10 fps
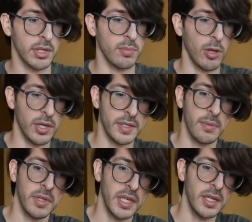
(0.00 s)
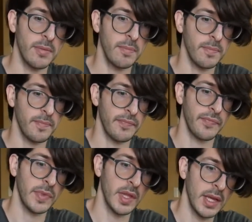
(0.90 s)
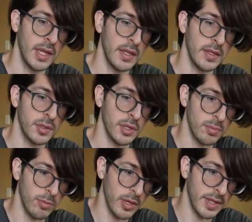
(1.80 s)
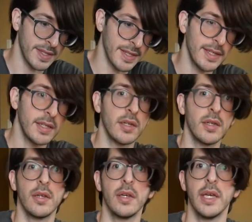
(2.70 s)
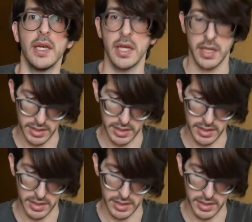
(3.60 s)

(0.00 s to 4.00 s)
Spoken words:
to plug something in. Let's try to plug this in, and